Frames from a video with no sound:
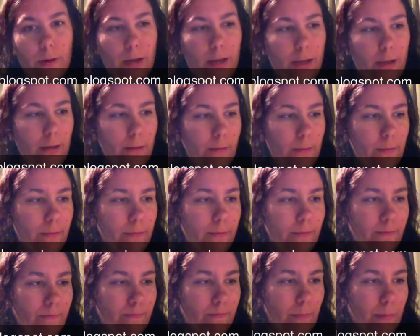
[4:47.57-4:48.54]
I
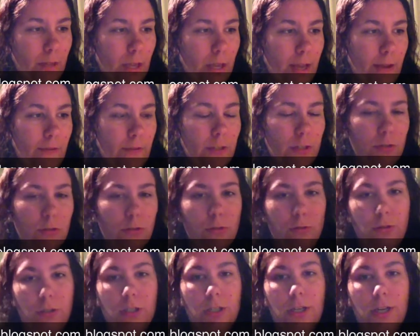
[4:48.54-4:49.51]
have a
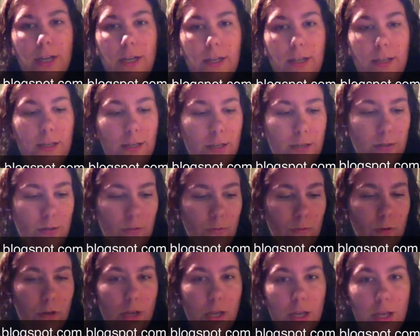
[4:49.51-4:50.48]
scooter,
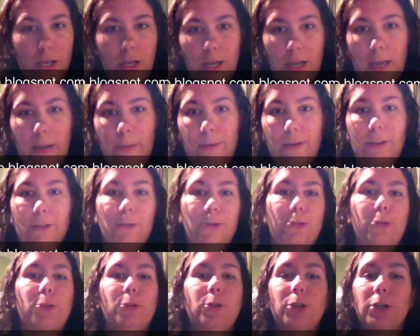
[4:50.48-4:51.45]
and I'm in a little
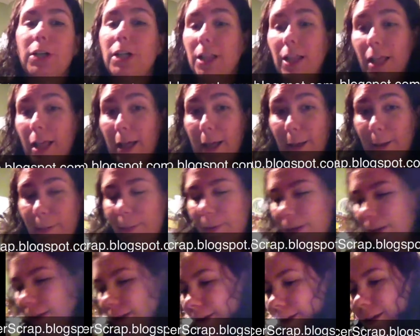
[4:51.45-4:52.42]
scooter club,
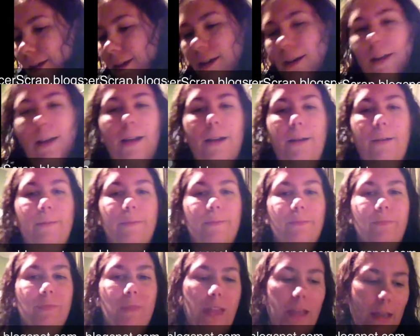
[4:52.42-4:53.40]
and
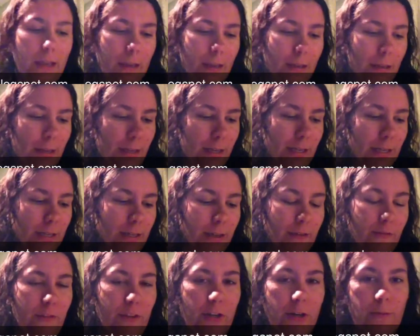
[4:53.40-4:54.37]
I
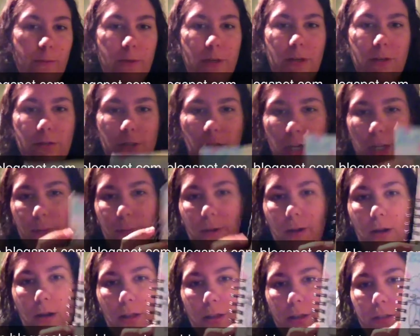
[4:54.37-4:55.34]
figure I'm going to
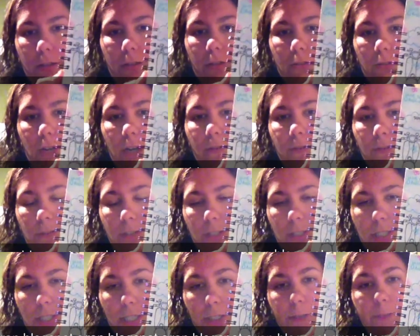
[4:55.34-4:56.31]
document all our little travels
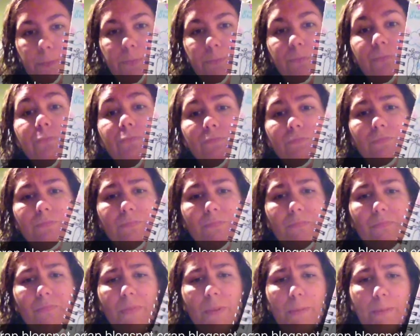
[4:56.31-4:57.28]
in here,
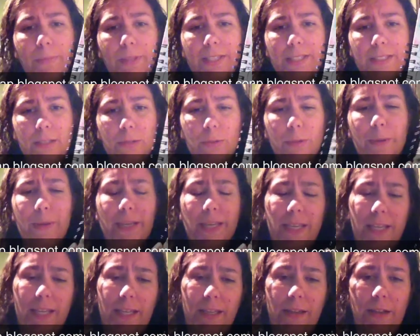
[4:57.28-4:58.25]
places where we
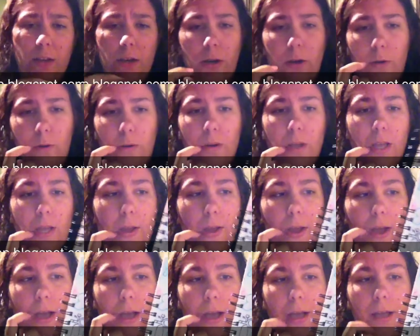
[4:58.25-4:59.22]
eat and go,
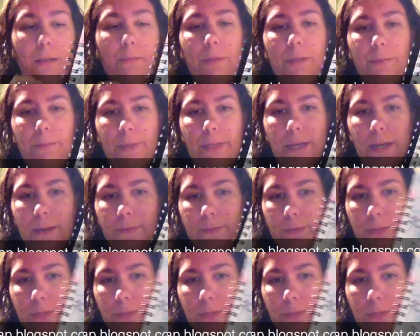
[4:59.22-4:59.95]
and meet up.